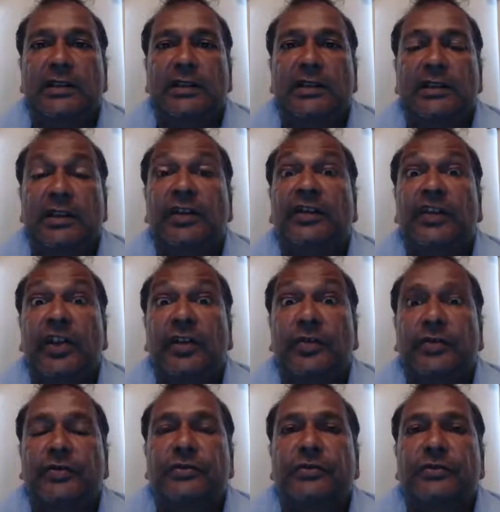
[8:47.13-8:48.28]
the
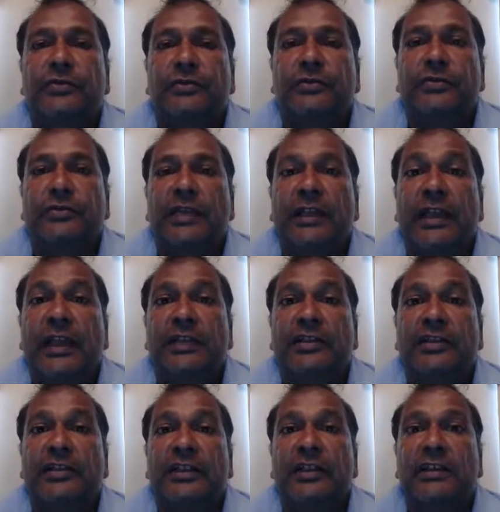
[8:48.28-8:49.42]
zone and
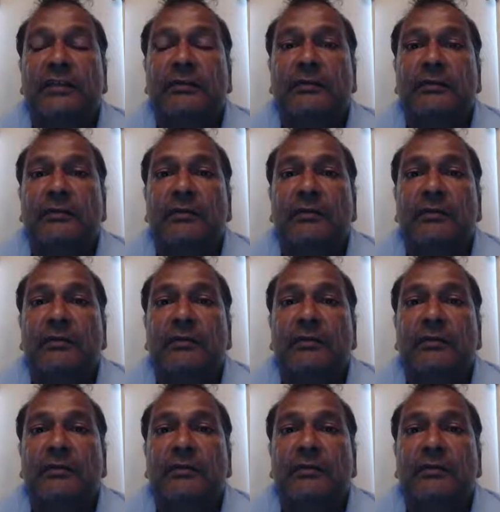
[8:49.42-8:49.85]
actually